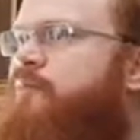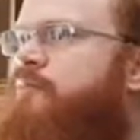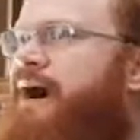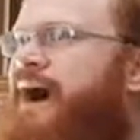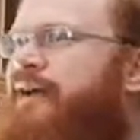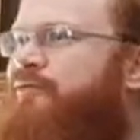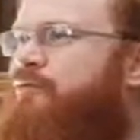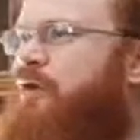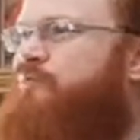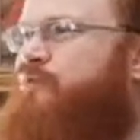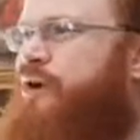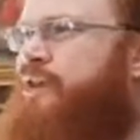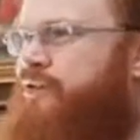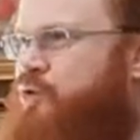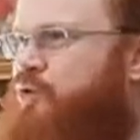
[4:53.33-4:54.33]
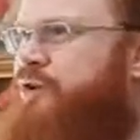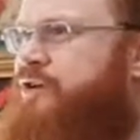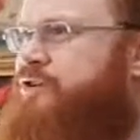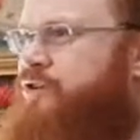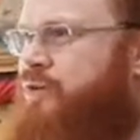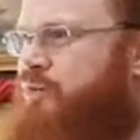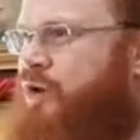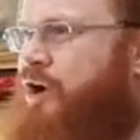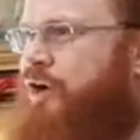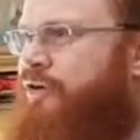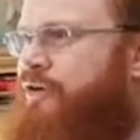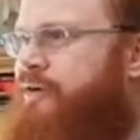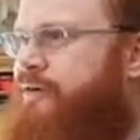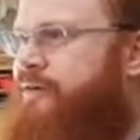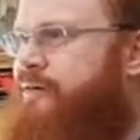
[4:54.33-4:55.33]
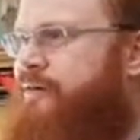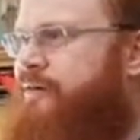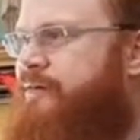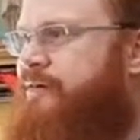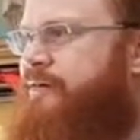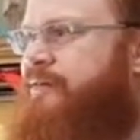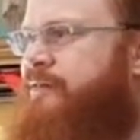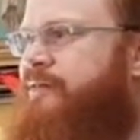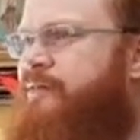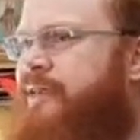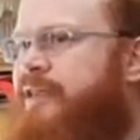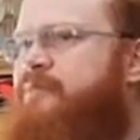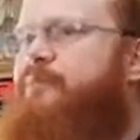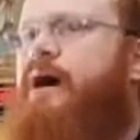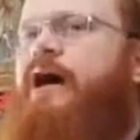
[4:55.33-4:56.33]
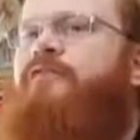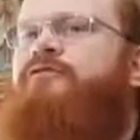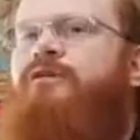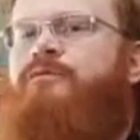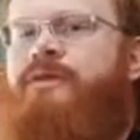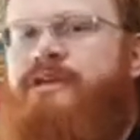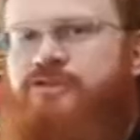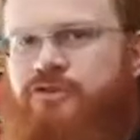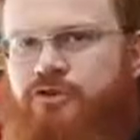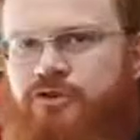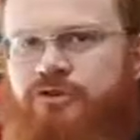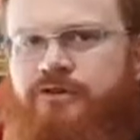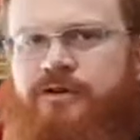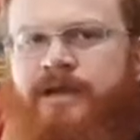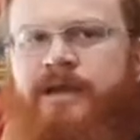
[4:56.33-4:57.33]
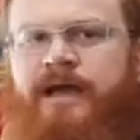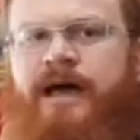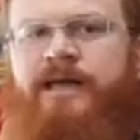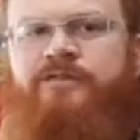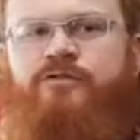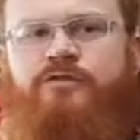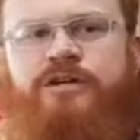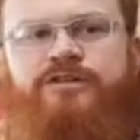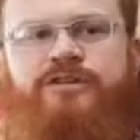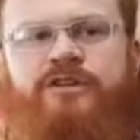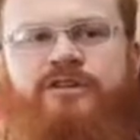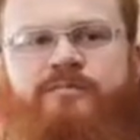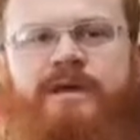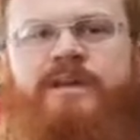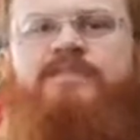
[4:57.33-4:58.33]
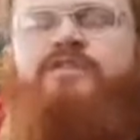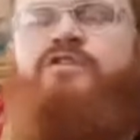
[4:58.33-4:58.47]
part of what brings good into the world? It's part of what we do as Christians, being the